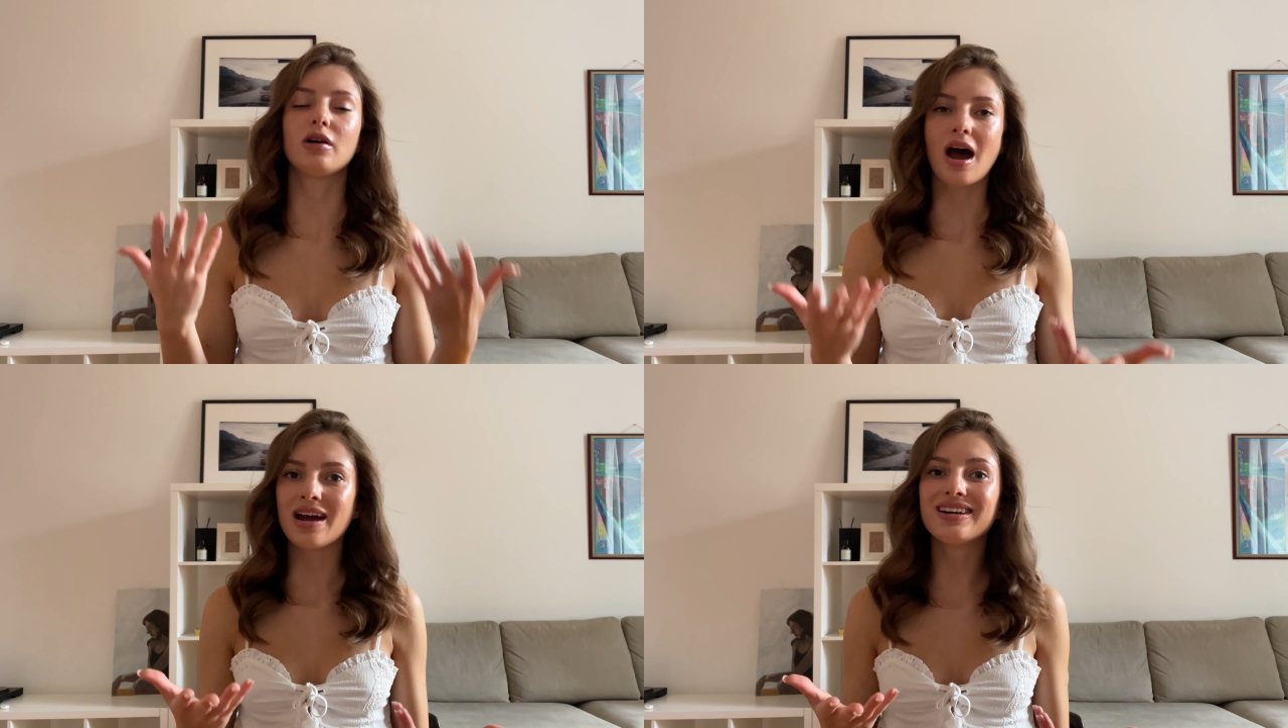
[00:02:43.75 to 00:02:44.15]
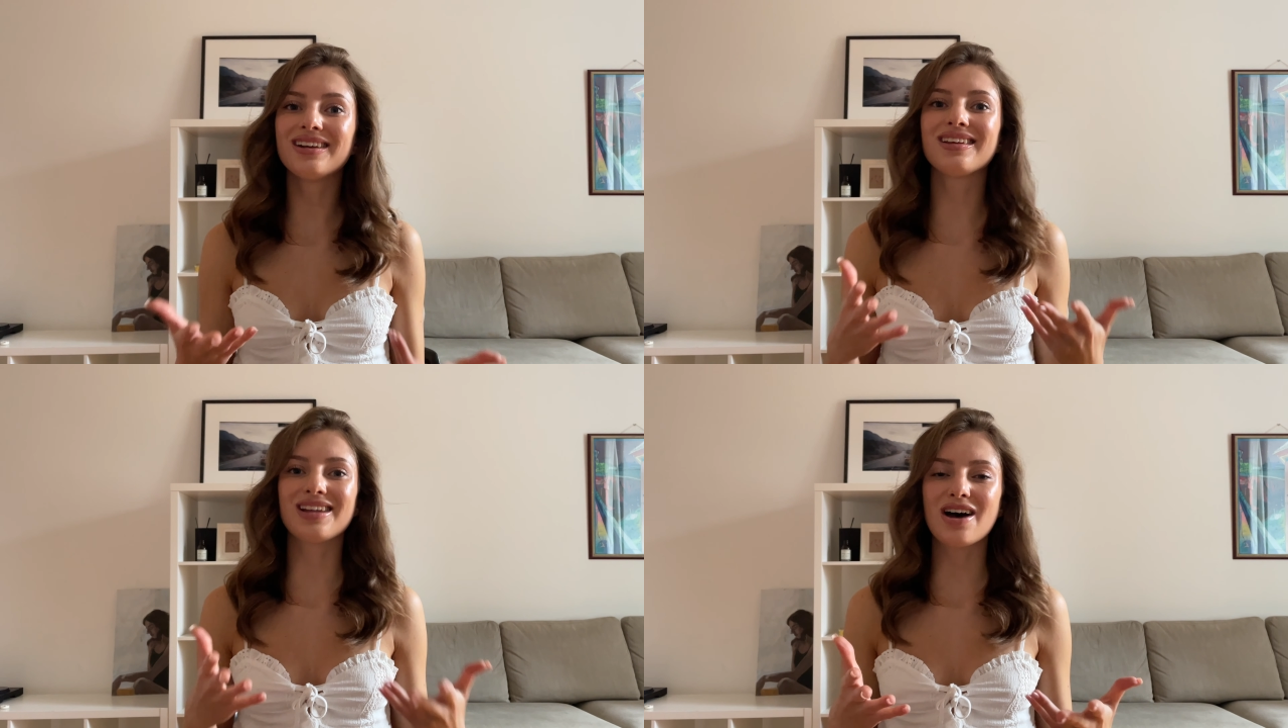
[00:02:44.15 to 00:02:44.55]
I
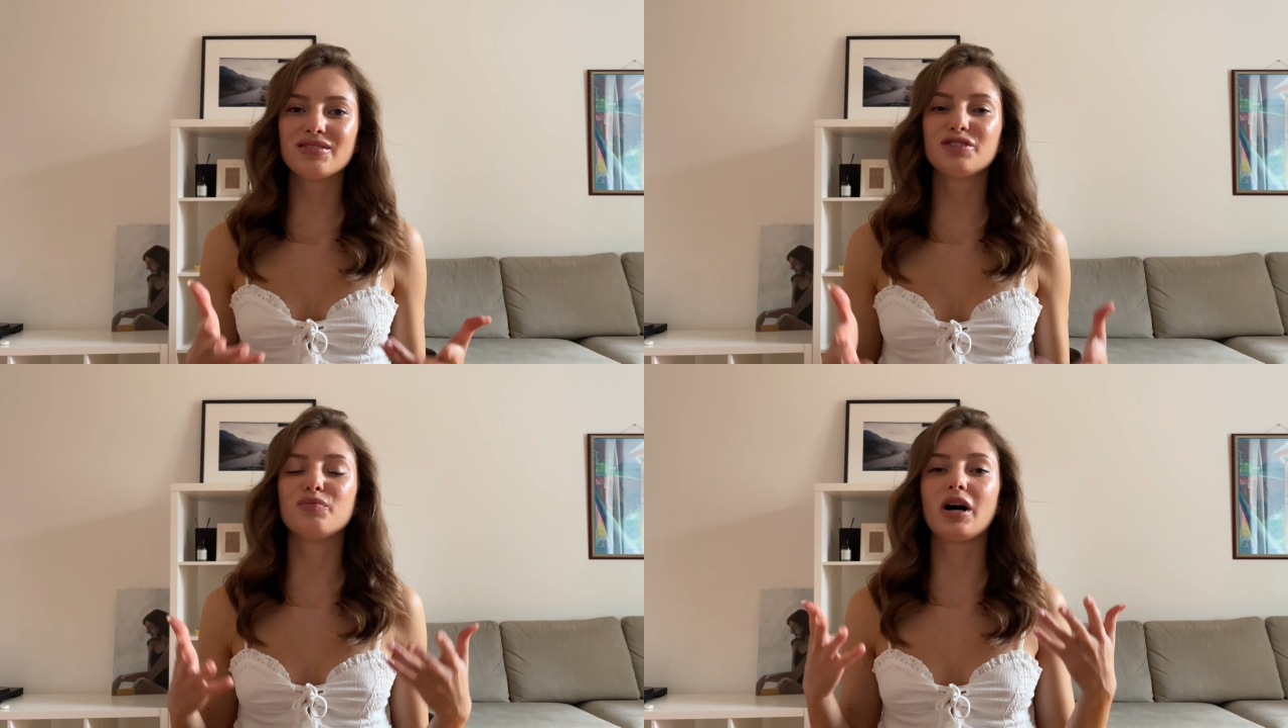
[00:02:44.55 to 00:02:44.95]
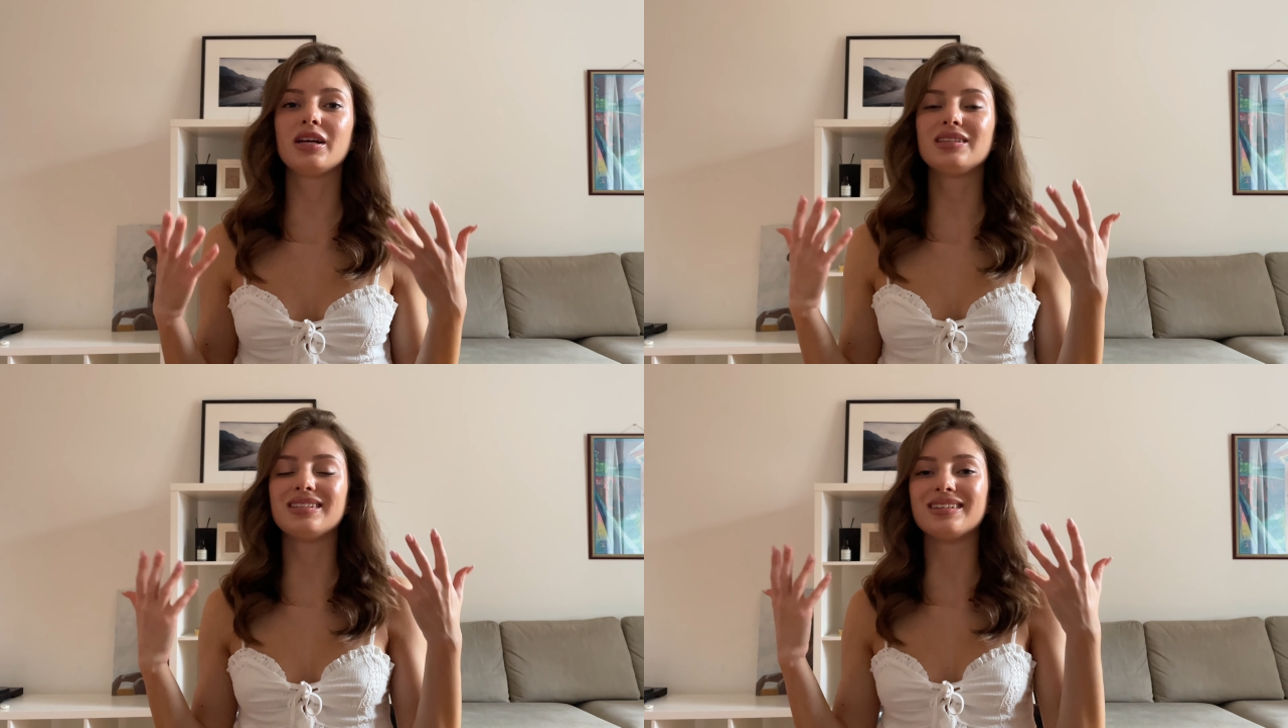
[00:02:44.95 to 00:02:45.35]
really love it,
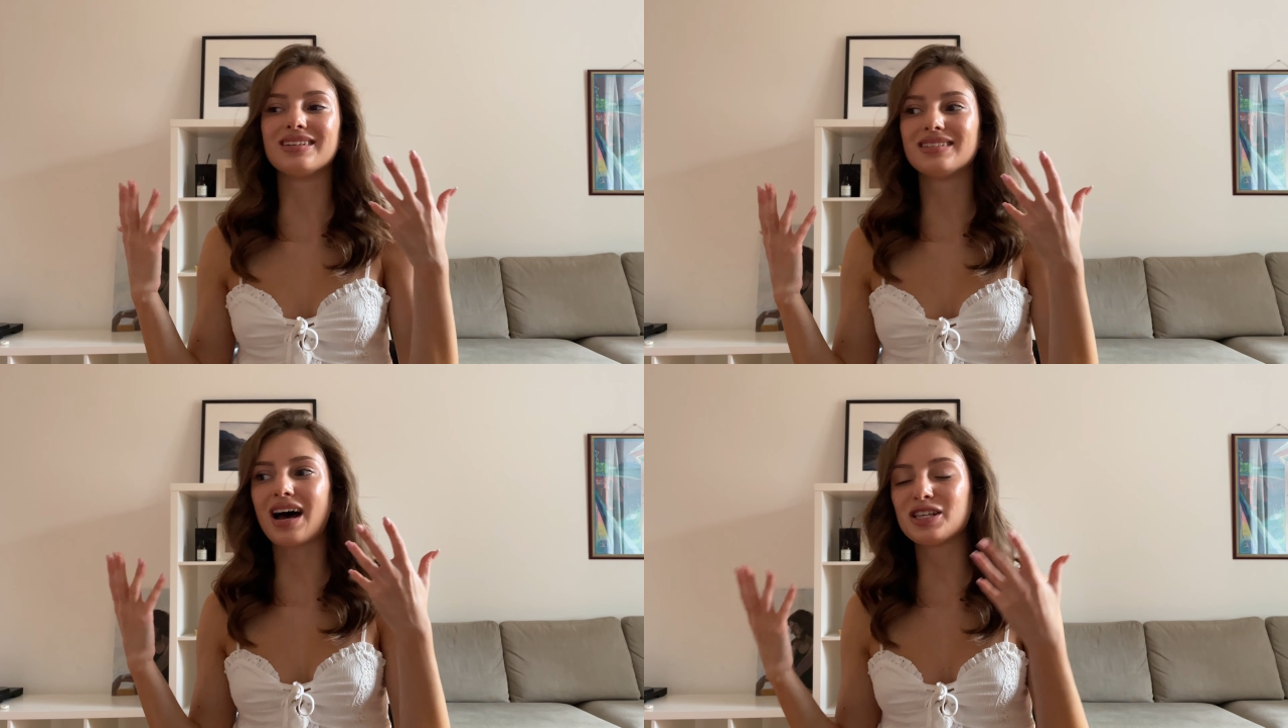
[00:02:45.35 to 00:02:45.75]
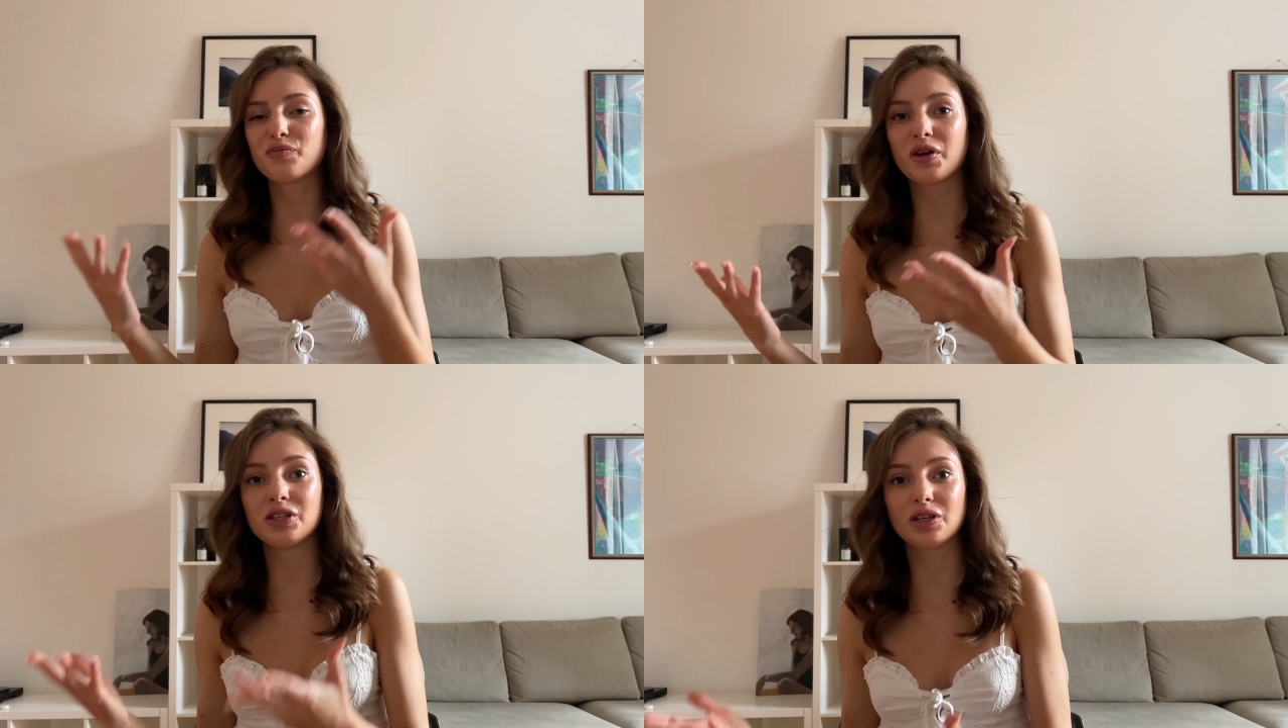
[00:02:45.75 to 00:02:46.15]
but I
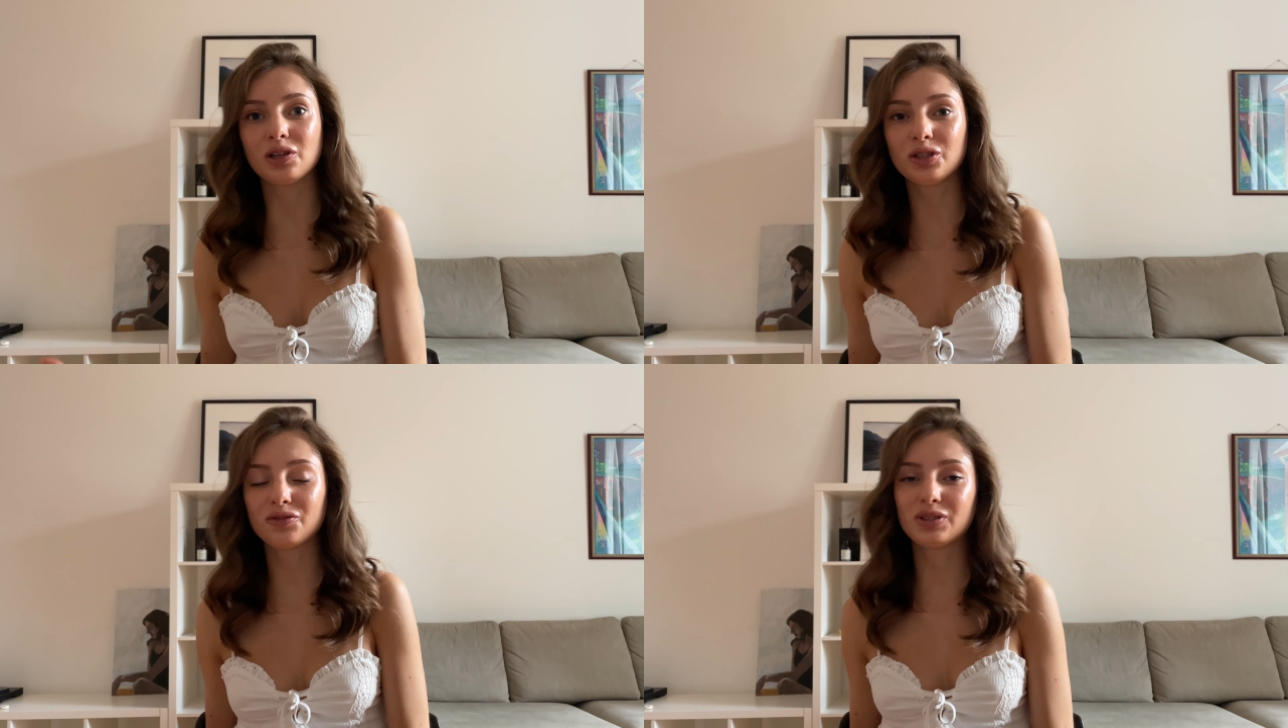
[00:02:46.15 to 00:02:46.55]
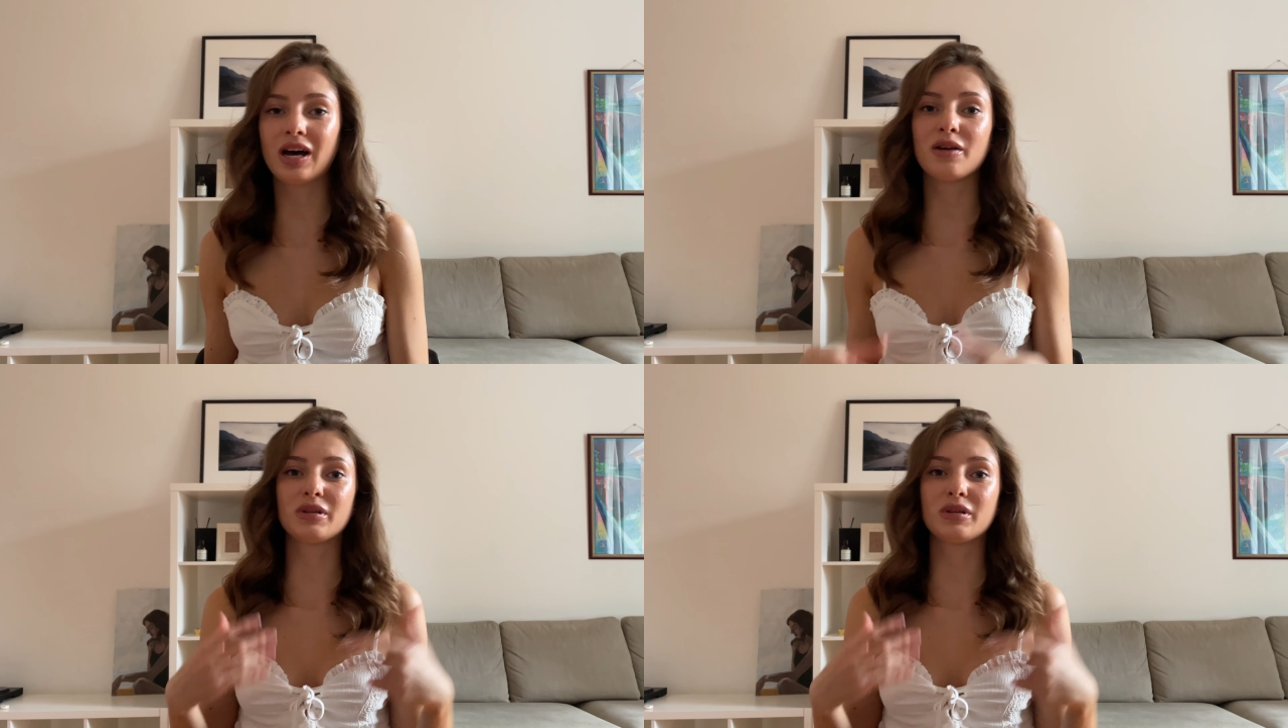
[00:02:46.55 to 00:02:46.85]
spent a lot of time,